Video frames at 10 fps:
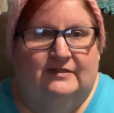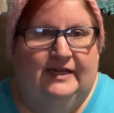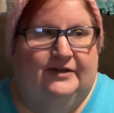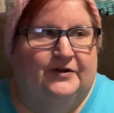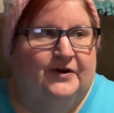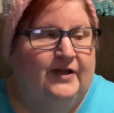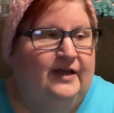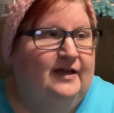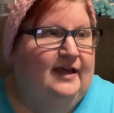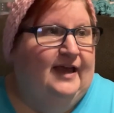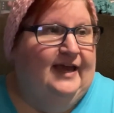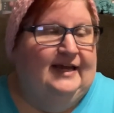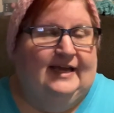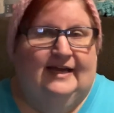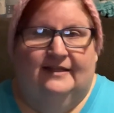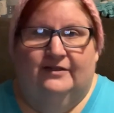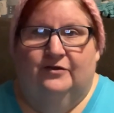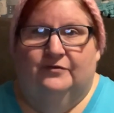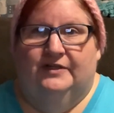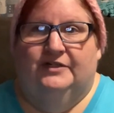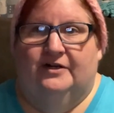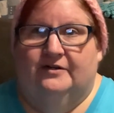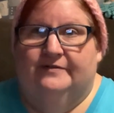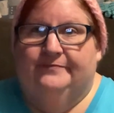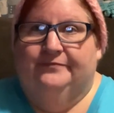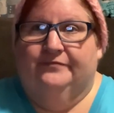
dinner, and I got a little on this shirt.